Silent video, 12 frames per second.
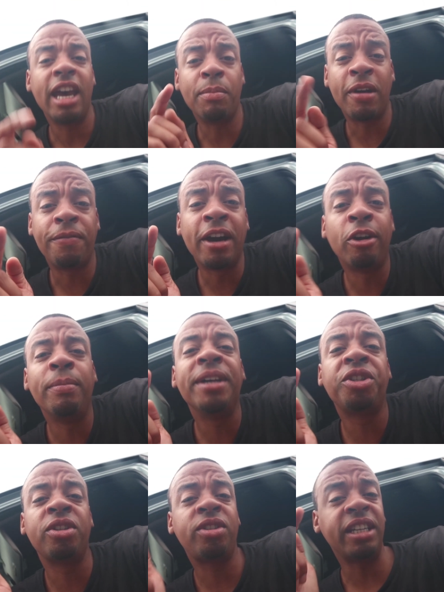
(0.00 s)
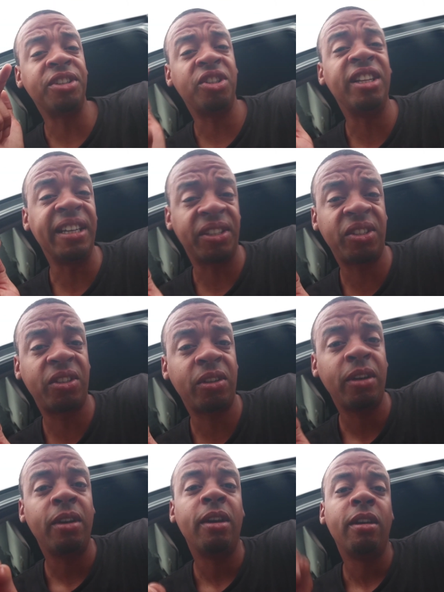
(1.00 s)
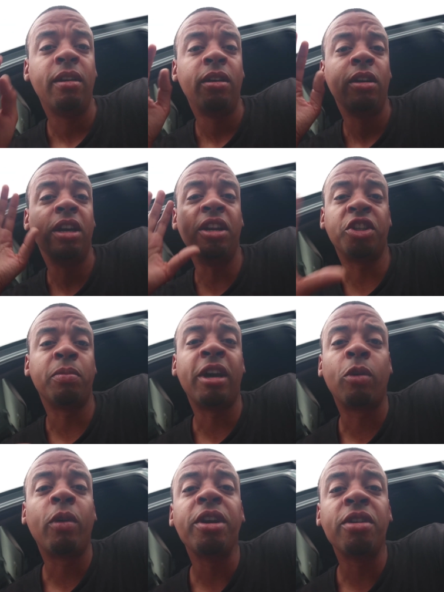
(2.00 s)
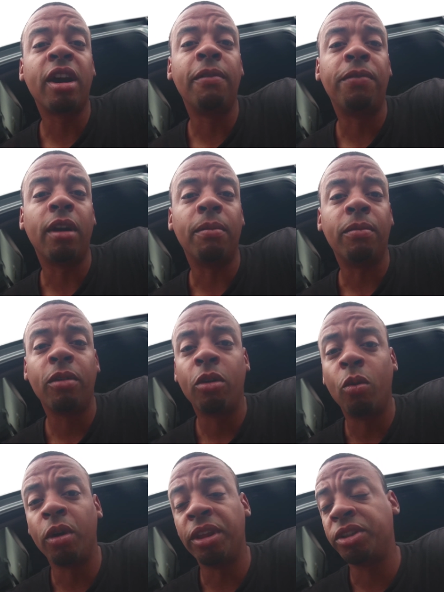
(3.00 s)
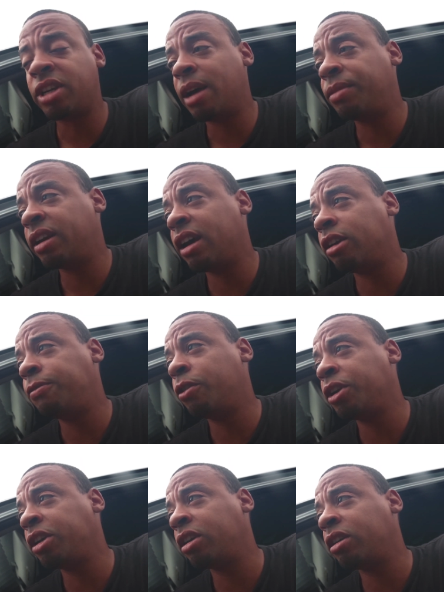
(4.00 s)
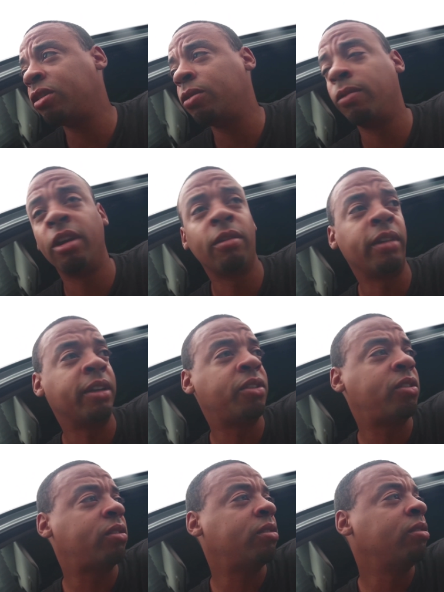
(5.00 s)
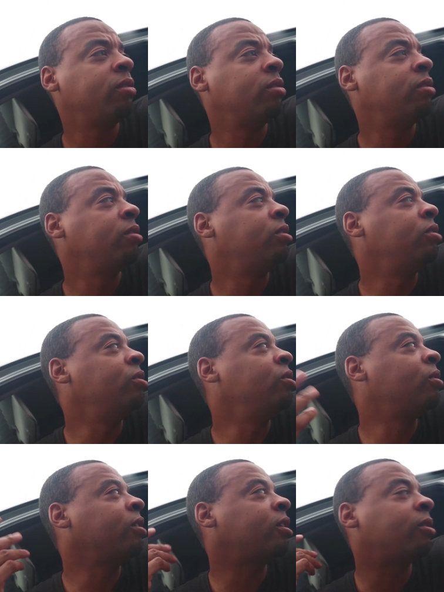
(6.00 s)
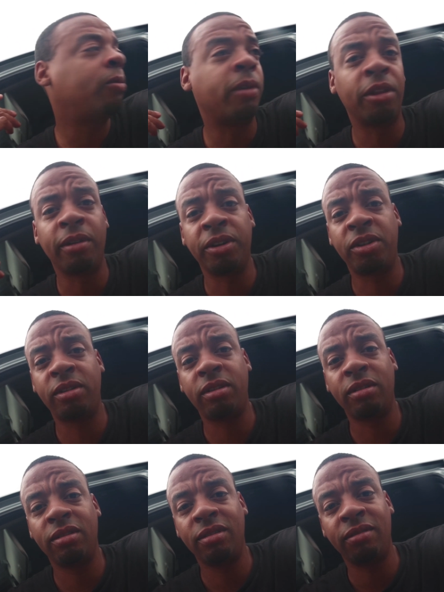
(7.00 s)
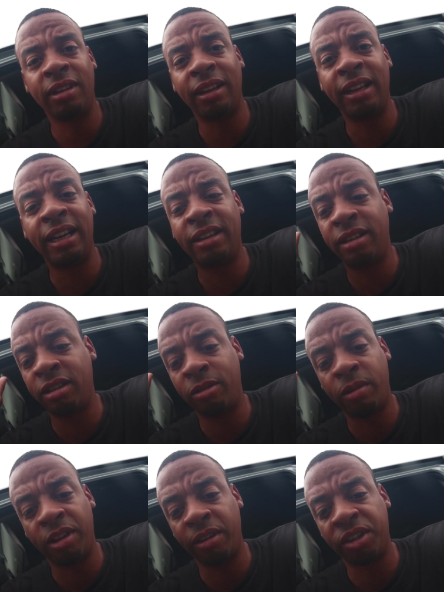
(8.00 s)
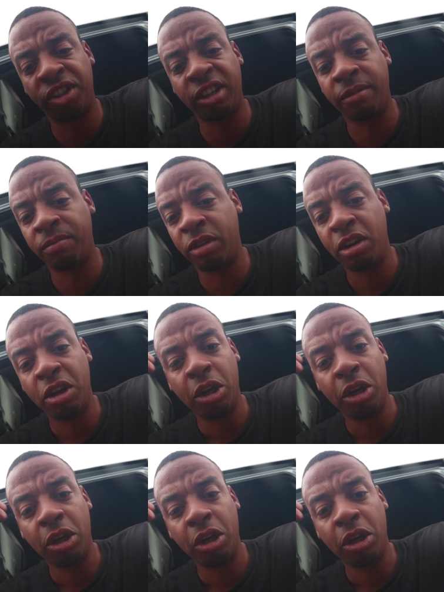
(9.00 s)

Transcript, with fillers: And my final message is this. It doesn't matter where you come from, whether it's Compton, California, whether it's New York, whether it's Atlanta, whether it's some